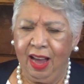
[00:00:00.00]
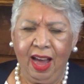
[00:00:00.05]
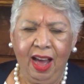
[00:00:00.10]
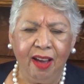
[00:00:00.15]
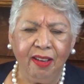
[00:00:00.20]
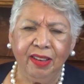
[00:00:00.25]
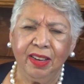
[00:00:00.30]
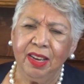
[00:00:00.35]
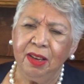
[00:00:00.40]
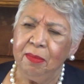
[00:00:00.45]

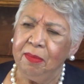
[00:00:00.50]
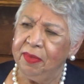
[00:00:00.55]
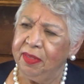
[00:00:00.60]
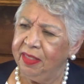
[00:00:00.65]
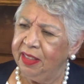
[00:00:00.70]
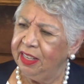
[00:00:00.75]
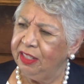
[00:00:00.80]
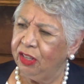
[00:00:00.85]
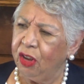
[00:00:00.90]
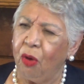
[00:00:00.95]
how
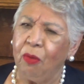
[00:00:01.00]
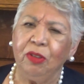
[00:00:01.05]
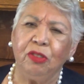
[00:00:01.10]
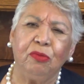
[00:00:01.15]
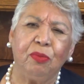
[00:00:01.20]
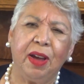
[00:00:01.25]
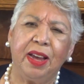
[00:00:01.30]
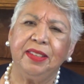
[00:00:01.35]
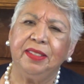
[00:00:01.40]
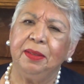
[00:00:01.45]
come it's
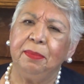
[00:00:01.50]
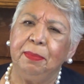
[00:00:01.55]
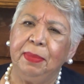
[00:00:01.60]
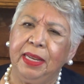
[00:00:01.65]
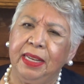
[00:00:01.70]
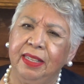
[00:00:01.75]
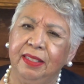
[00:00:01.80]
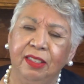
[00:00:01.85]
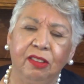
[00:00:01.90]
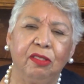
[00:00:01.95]
always rice and
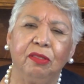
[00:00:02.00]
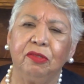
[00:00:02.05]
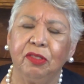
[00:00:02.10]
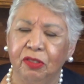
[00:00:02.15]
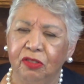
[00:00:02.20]
beans,